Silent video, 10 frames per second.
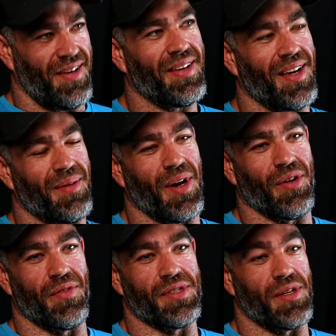Yeah,
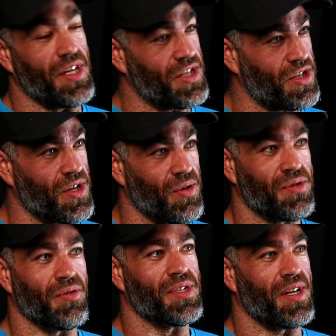Moncrief was there. DJ Jones
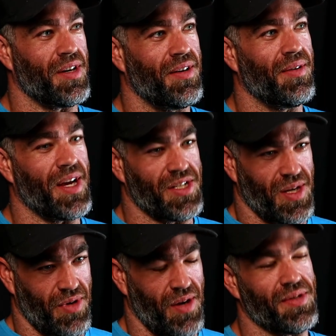was there. AJ
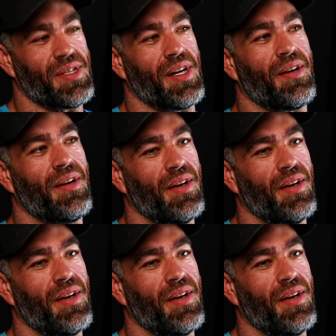Brown was there.